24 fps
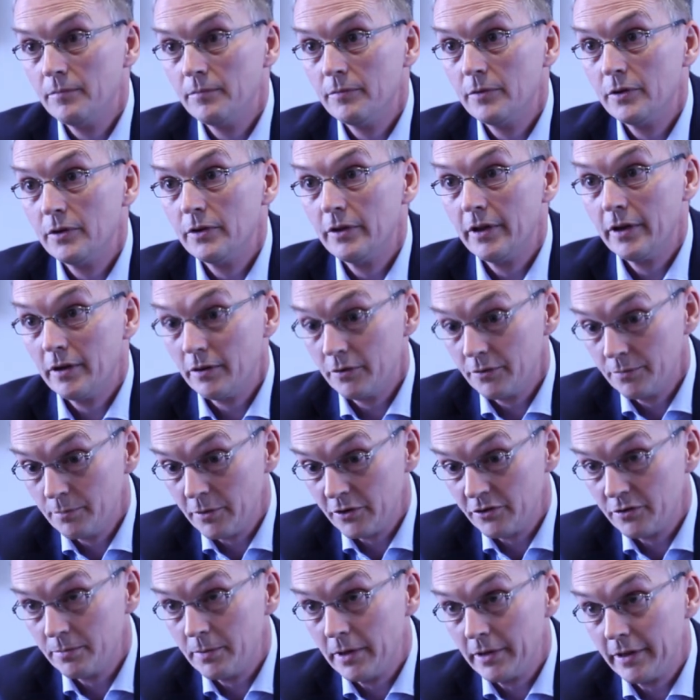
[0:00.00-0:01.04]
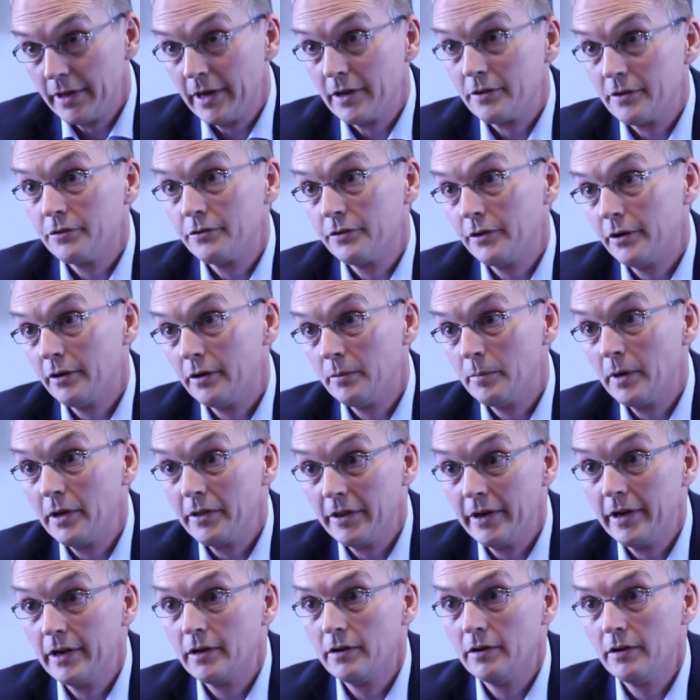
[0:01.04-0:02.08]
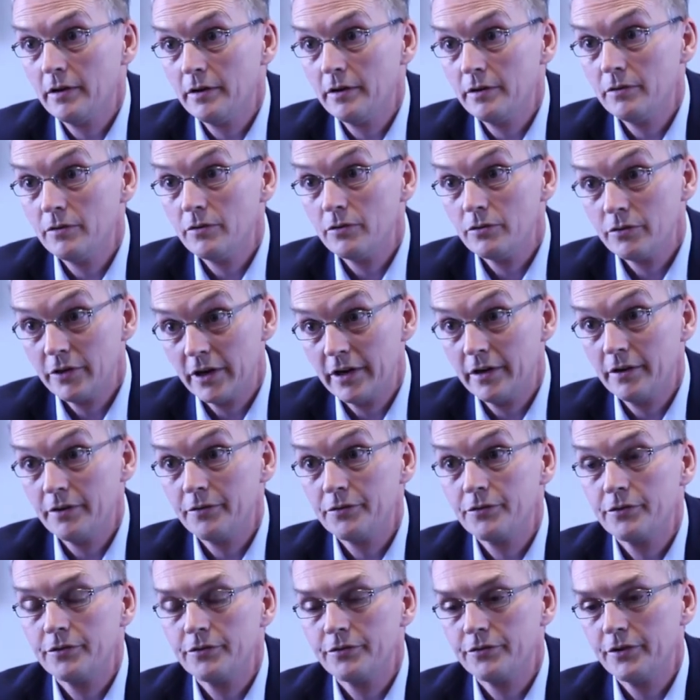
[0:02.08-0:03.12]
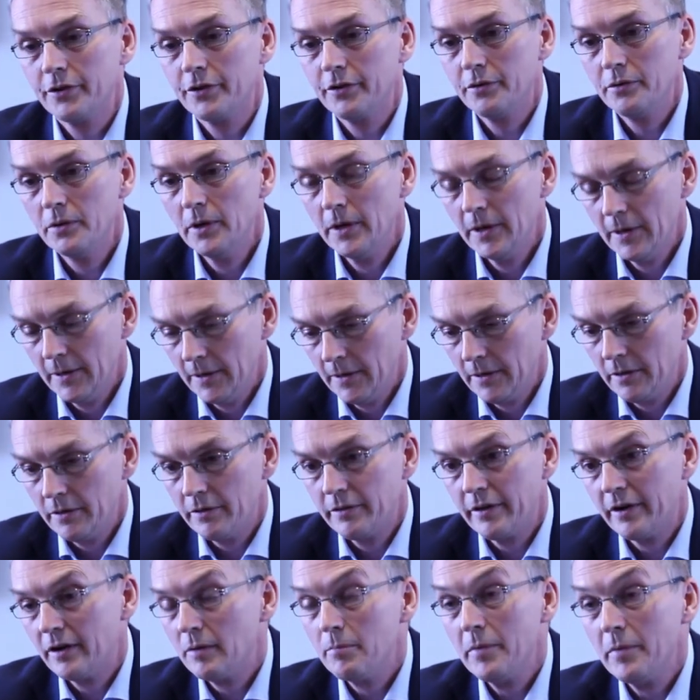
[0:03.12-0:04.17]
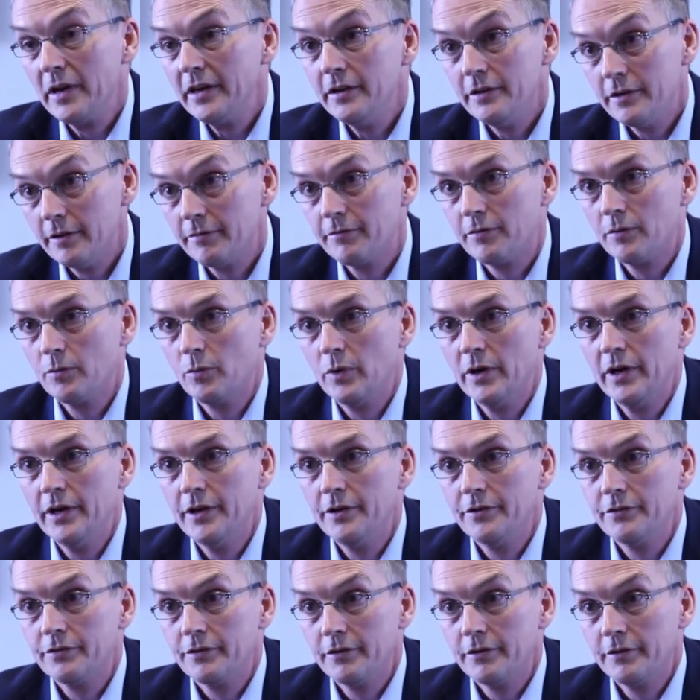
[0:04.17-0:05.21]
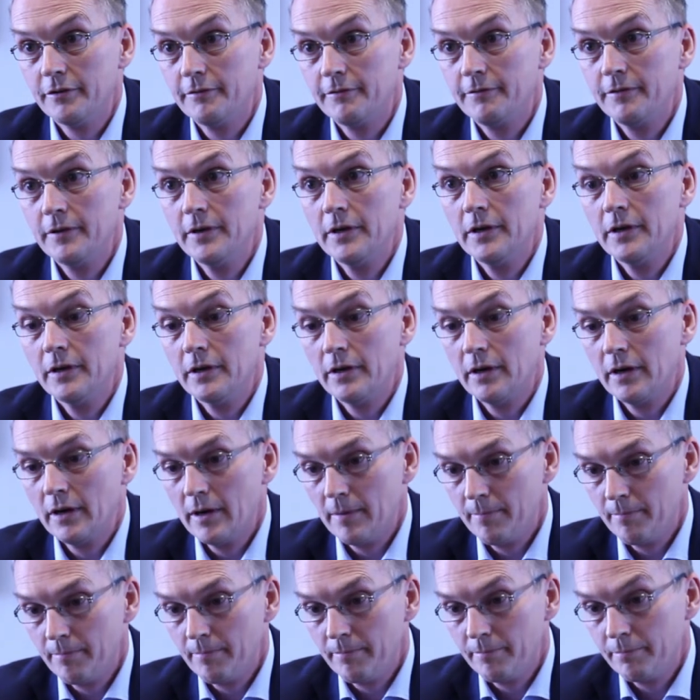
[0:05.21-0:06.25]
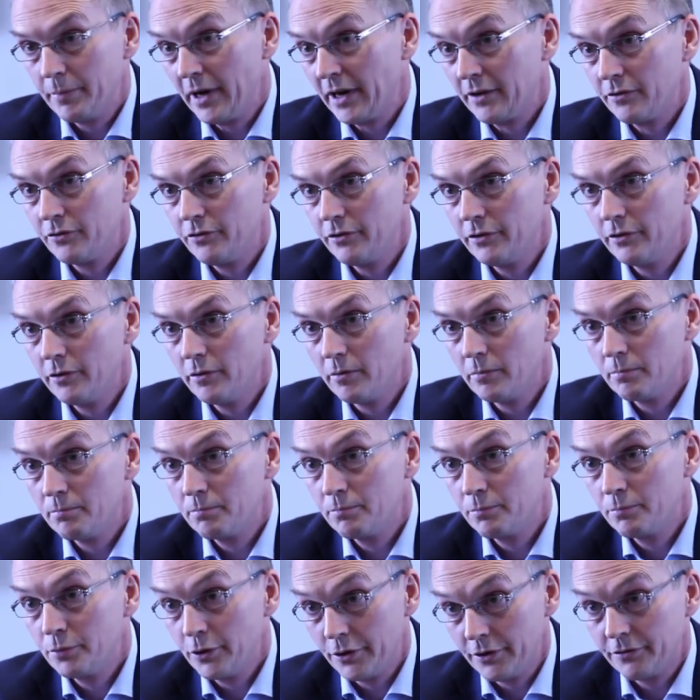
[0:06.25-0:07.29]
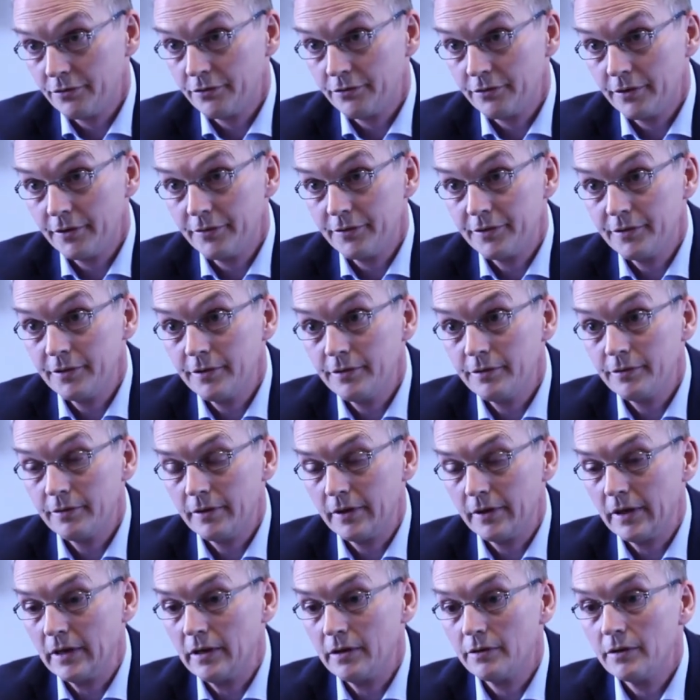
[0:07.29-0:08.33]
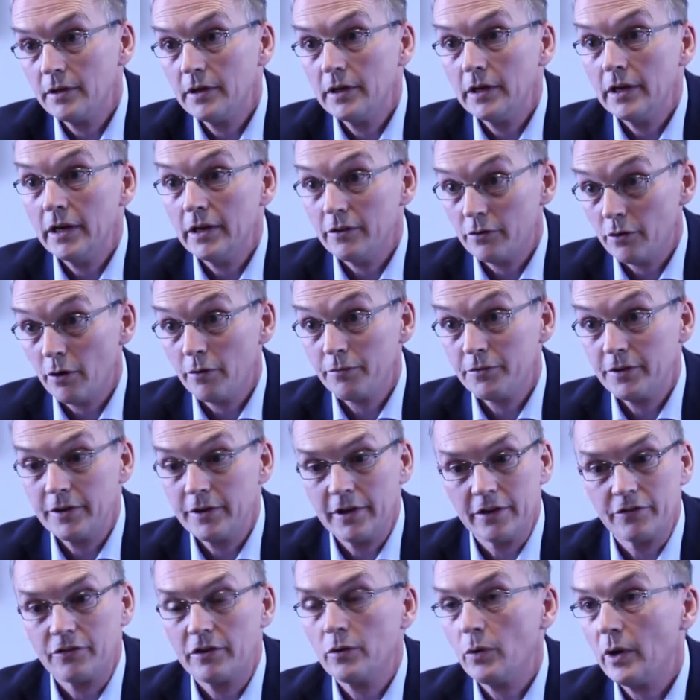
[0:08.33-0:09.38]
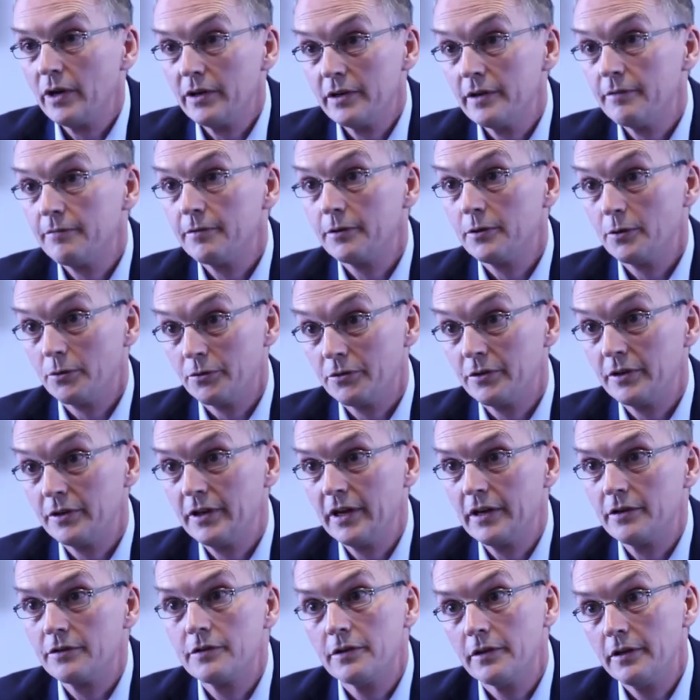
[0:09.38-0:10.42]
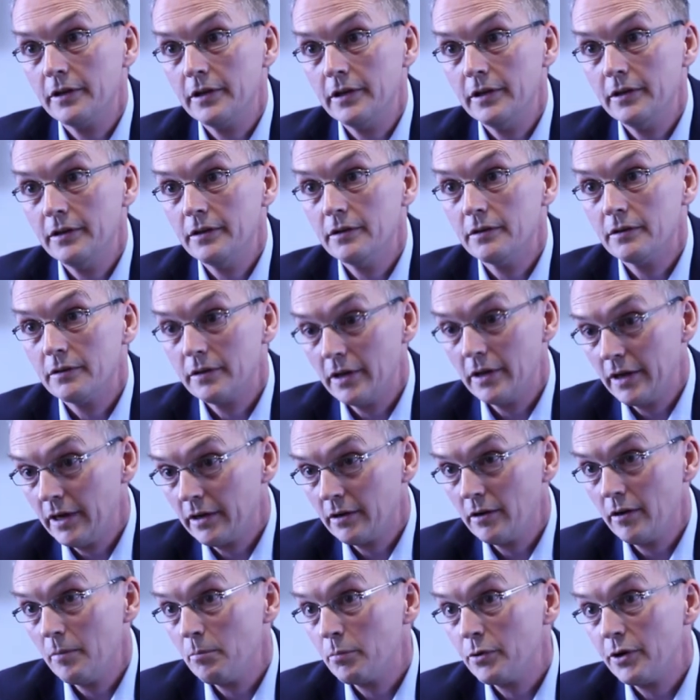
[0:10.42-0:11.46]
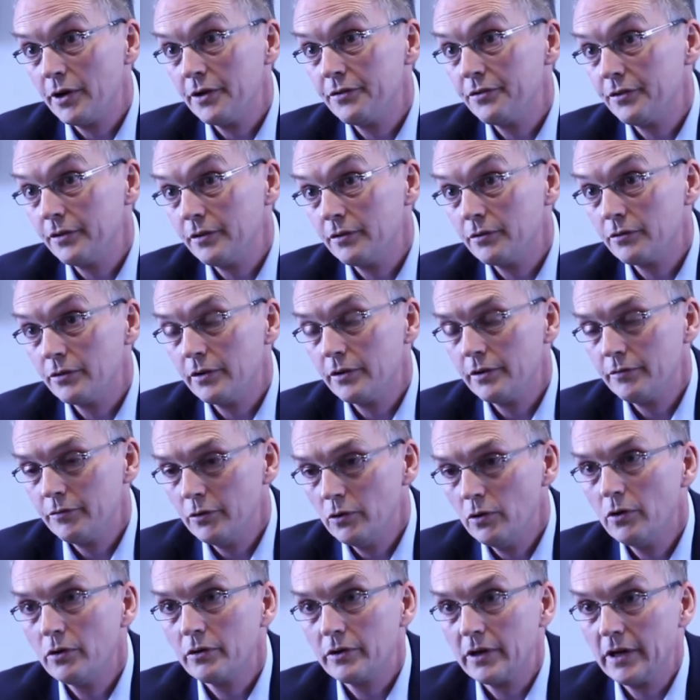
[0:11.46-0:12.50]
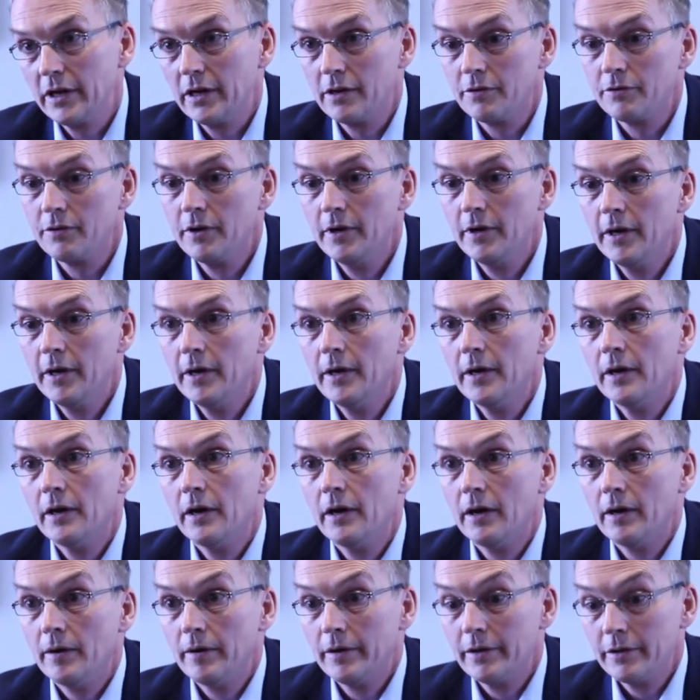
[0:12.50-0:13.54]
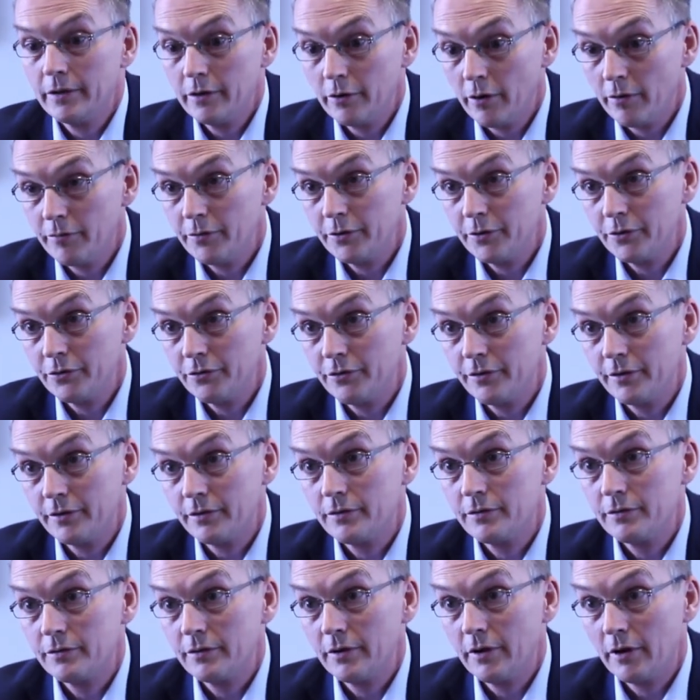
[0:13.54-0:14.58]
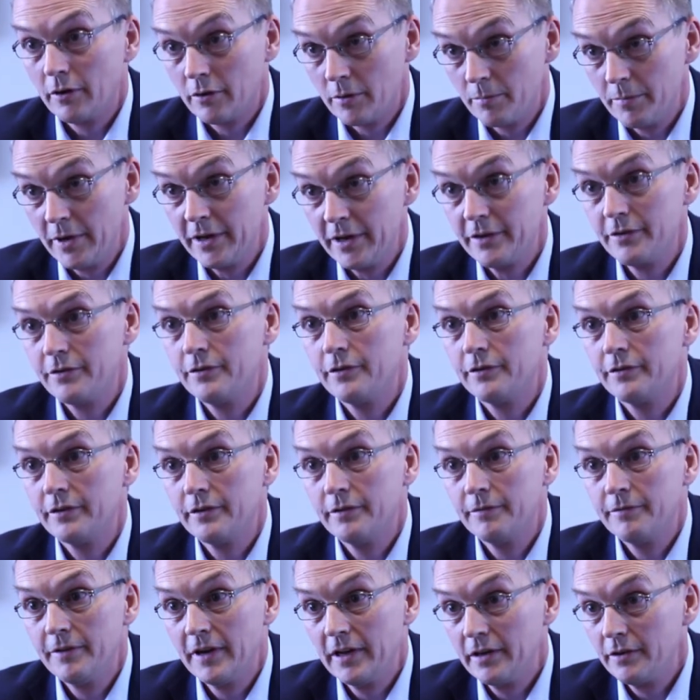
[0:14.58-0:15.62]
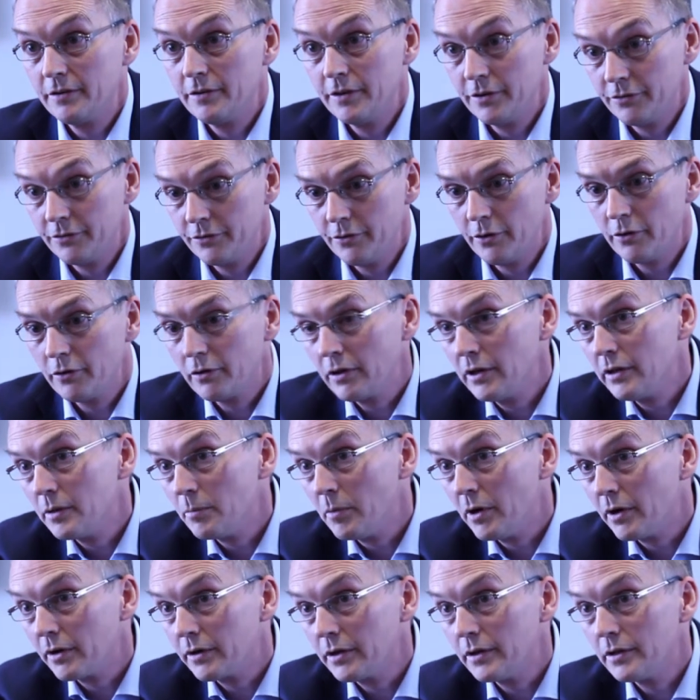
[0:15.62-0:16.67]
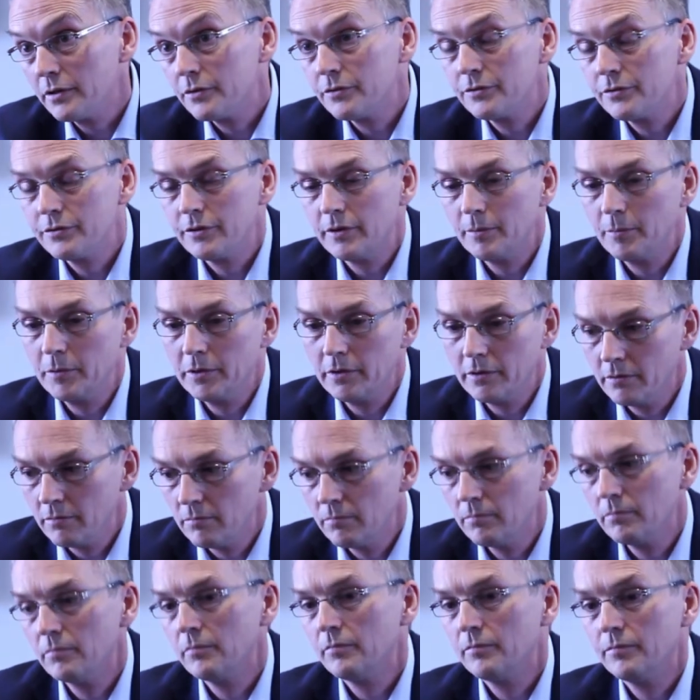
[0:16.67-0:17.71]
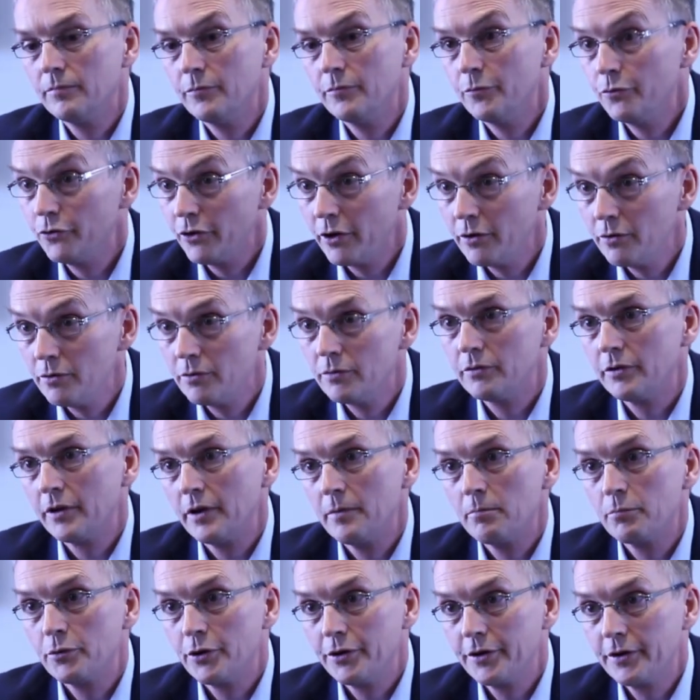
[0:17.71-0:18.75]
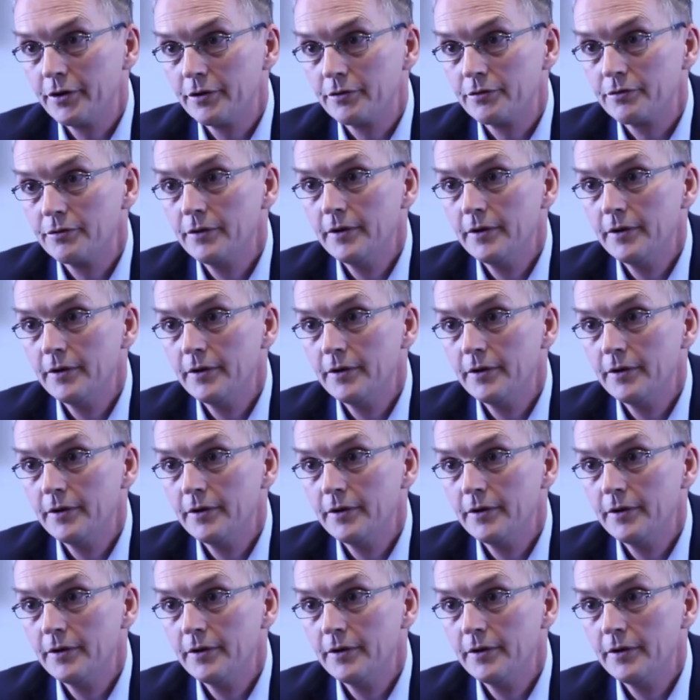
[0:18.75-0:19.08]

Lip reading: They're as much about that as they are about the headline tariffs. So there are many different ways of packaging your products and services, and it's often actually quite difficult to get to the headline pricing. So if you look at the offers that our competitors have had historically in the market, I mean, zone type products,